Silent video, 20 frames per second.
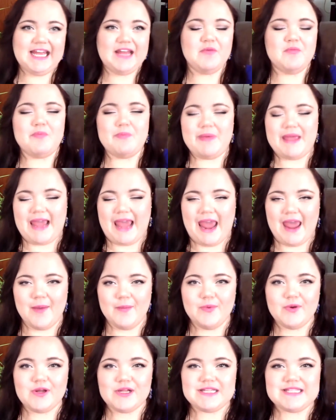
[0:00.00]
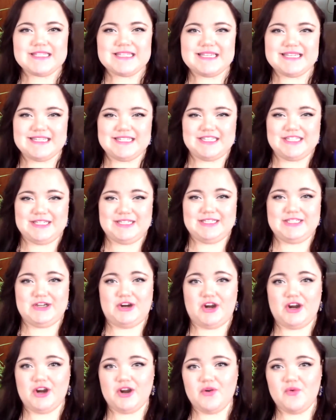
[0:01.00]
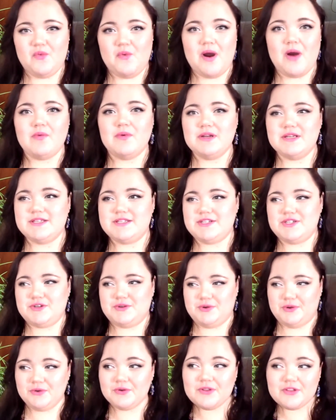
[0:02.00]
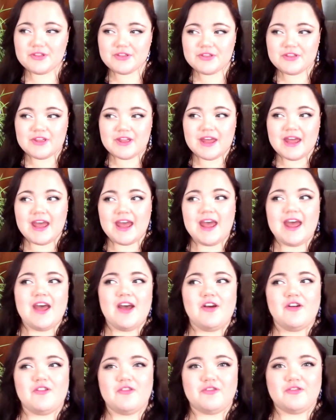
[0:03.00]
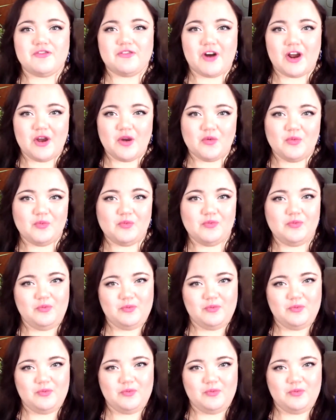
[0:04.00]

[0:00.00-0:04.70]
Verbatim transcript: be able to discern what was truth from